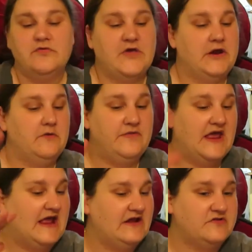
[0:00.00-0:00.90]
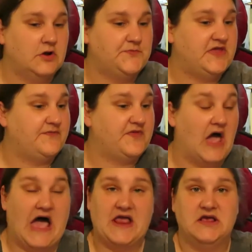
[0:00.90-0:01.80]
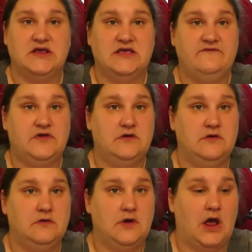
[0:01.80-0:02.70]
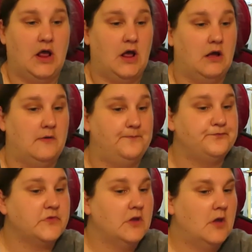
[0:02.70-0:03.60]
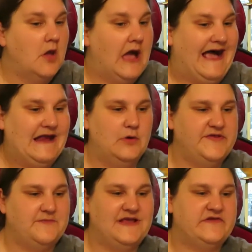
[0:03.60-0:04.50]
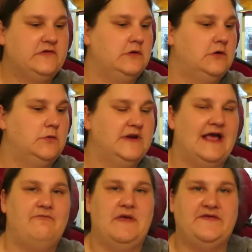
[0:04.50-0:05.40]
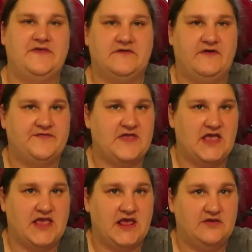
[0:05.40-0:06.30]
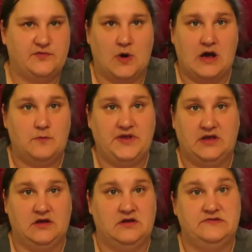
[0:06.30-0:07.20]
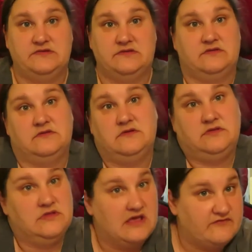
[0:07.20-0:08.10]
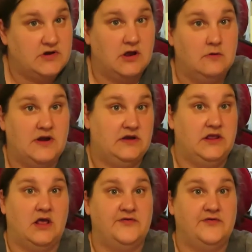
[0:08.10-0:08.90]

So their are top tips I could give you. Um, I always make sure we have basic first aid kit as well because never know when your